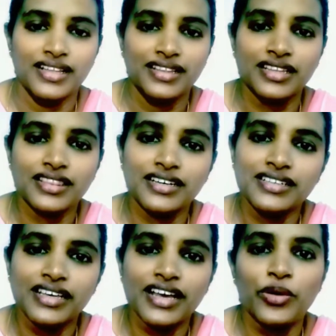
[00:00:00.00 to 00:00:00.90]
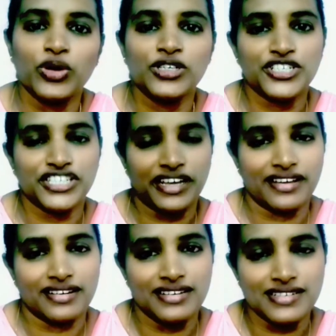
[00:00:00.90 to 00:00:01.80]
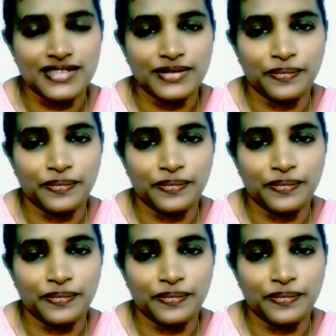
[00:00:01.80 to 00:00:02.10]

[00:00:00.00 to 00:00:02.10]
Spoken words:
The third thing I want to share is,